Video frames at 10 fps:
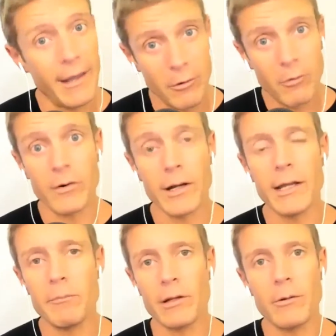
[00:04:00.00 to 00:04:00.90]
overnight,
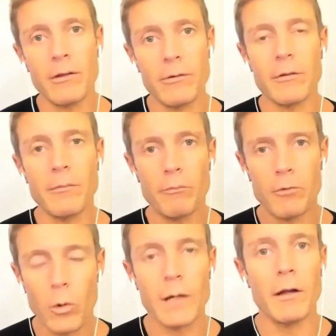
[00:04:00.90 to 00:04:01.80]
but it was a
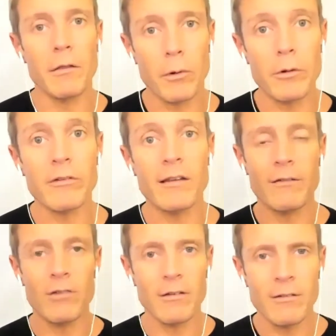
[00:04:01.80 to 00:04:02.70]
20-month process of
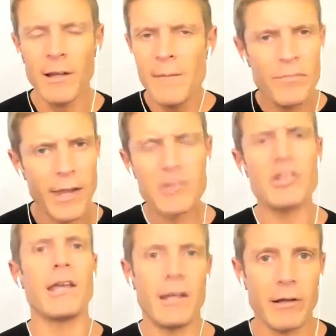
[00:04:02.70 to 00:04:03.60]
just
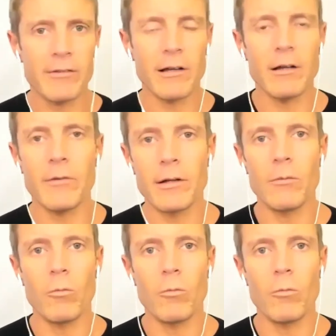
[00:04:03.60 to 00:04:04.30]
educating myself on